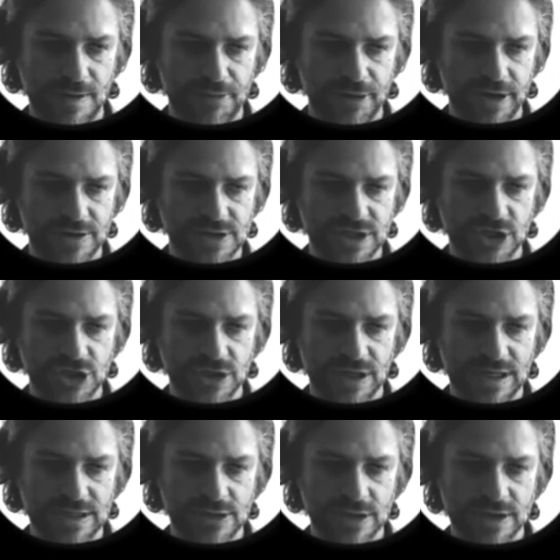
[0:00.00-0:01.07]
about pronunciation
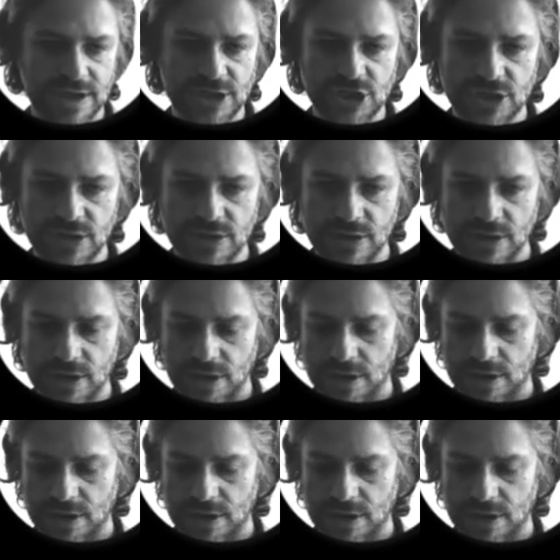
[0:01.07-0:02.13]
and intonation,
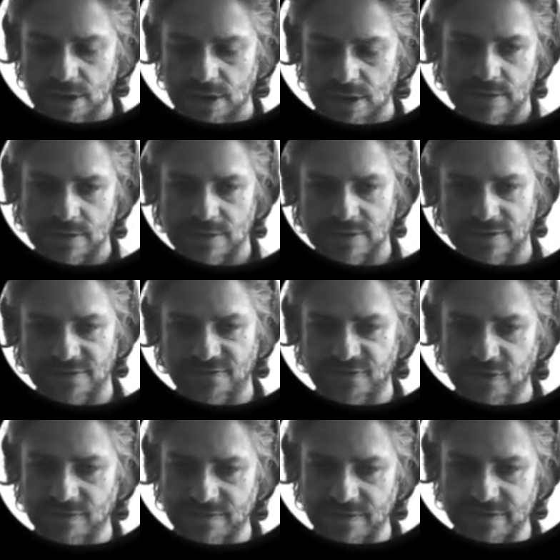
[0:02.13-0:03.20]
a
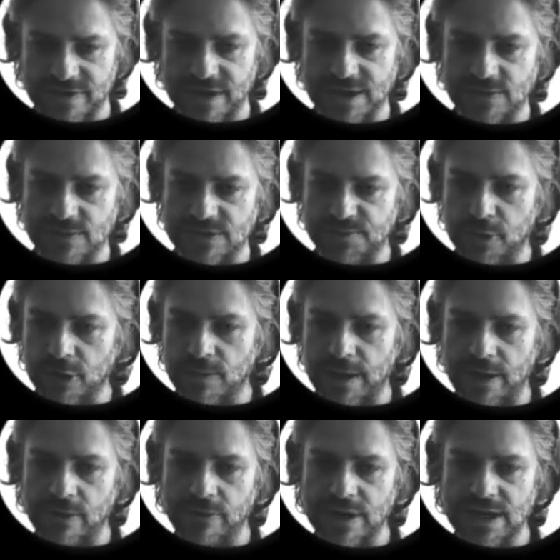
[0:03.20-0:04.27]
few of the things we spoke
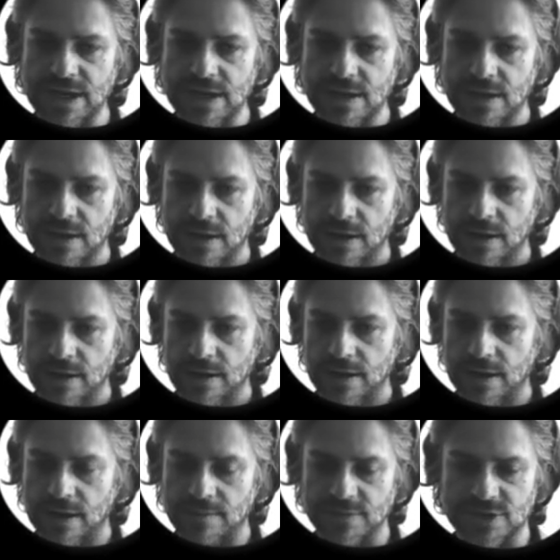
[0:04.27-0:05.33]
about already.
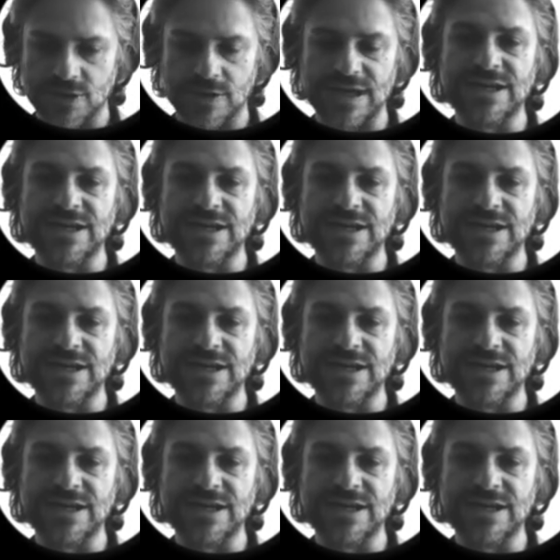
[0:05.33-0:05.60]
So